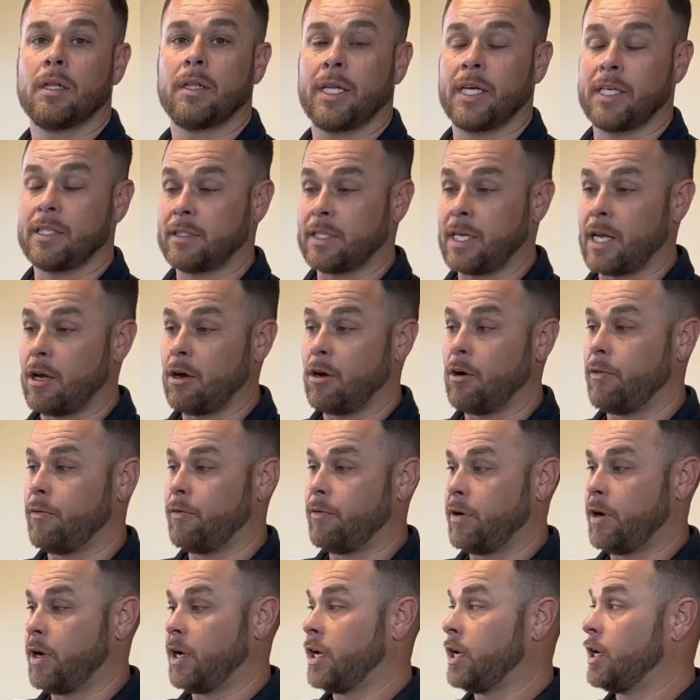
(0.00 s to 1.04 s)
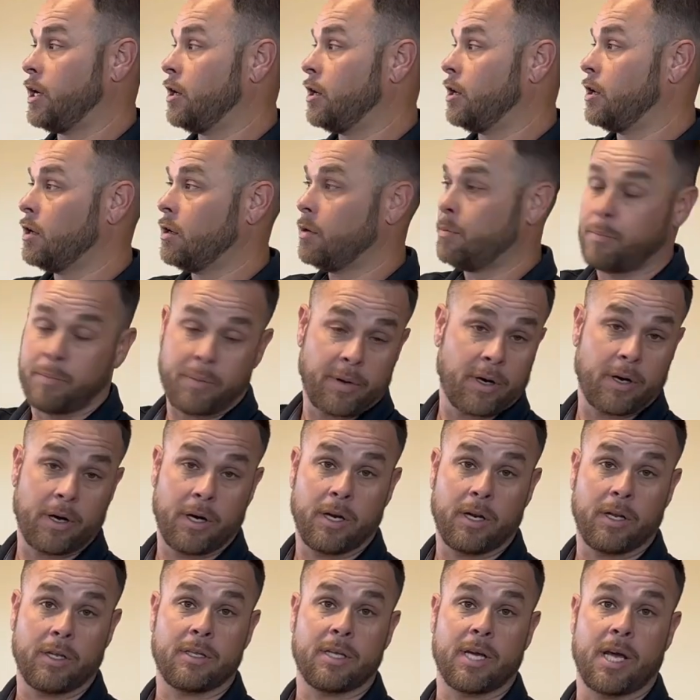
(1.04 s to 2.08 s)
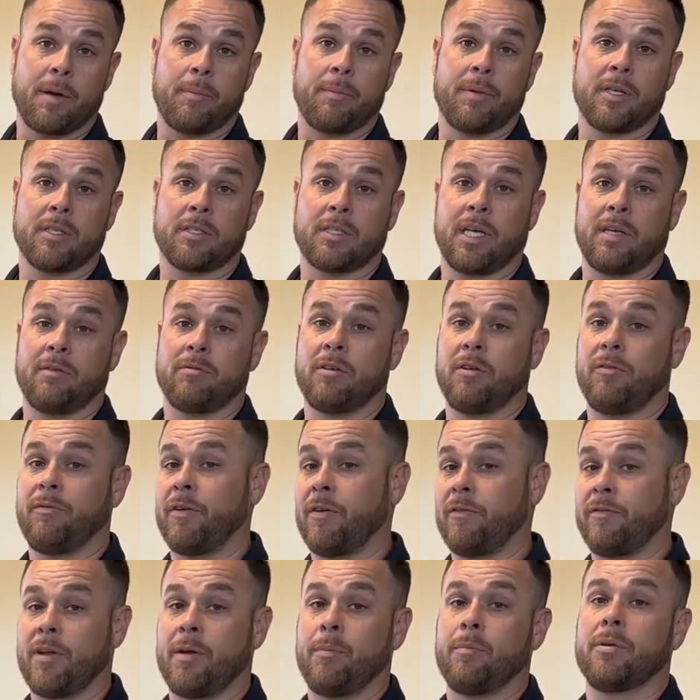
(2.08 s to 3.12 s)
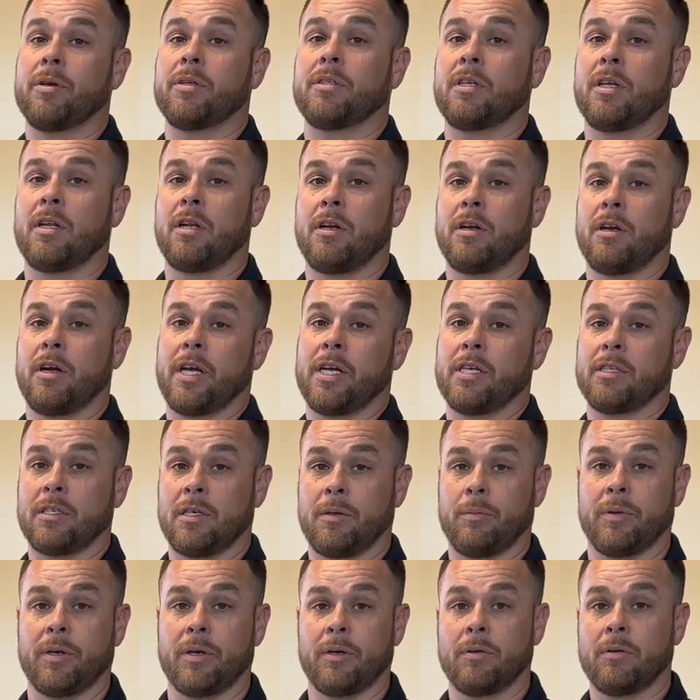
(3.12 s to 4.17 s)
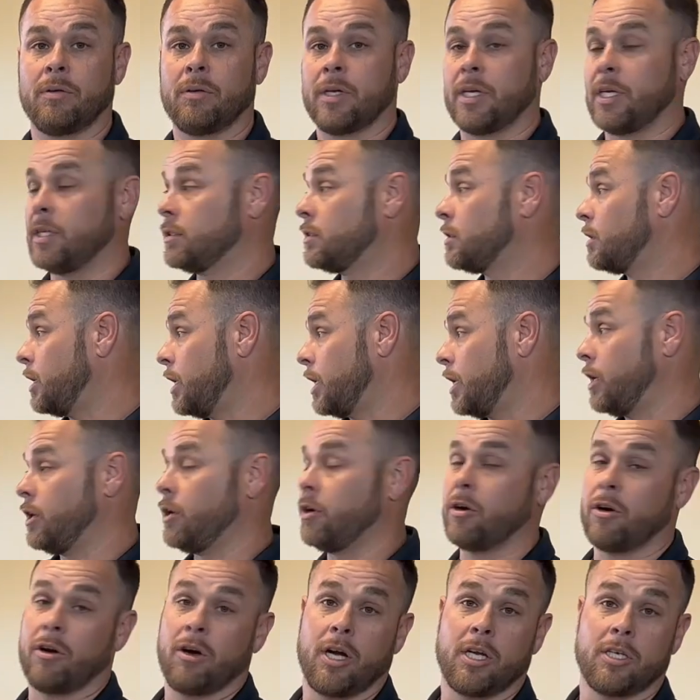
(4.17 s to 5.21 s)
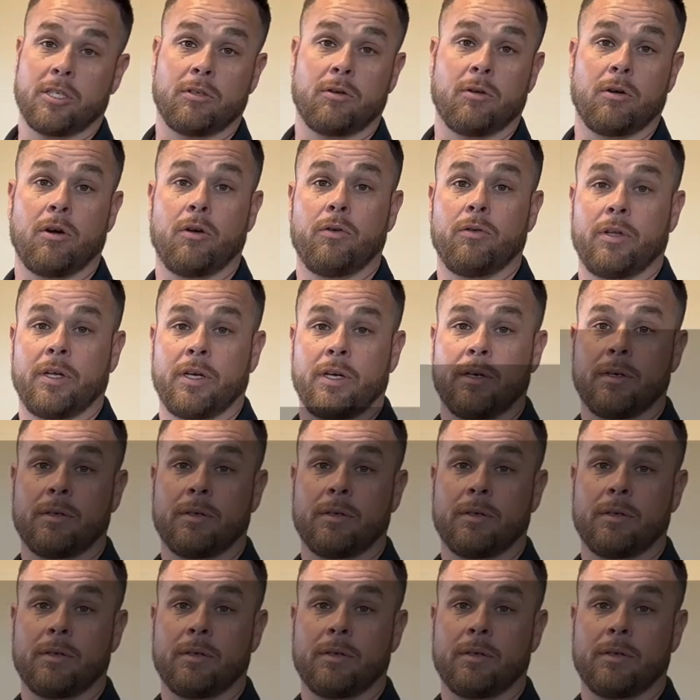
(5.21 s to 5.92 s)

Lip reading: They say over a year period of time, it saves you 15% on your AC bill, insulating your garage door only.